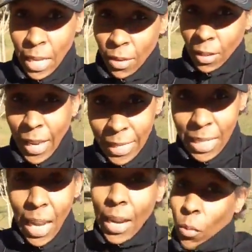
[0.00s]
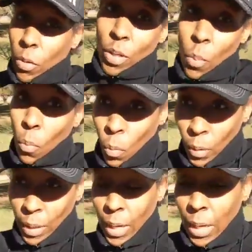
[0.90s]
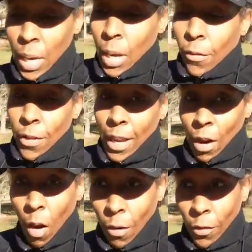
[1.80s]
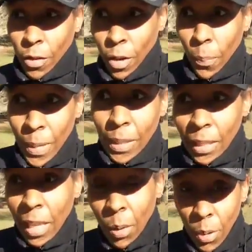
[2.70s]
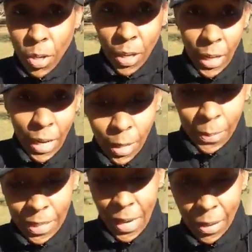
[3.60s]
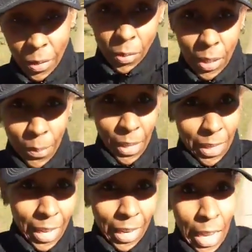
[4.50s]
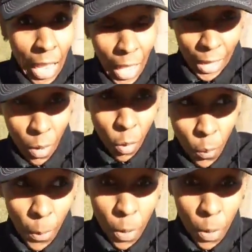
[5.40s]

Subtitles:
either late tonight or in the morning, for that offer. There'll be a link where you can come and download something that I hope